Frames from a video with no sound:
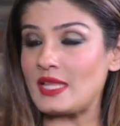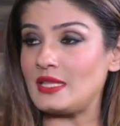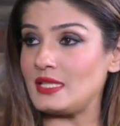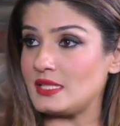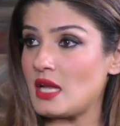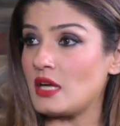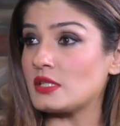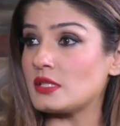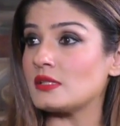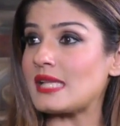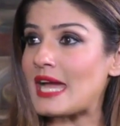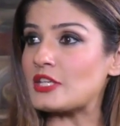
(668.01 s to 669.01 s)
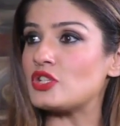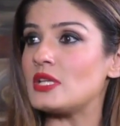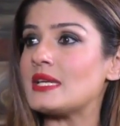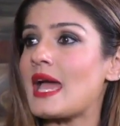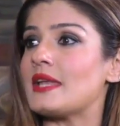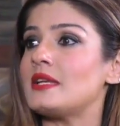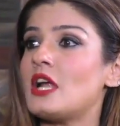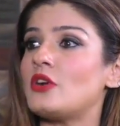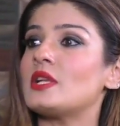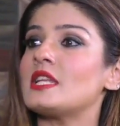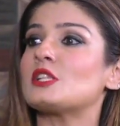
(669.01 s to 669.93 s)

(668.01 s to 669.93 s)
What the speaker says: these youngsters actually carried out an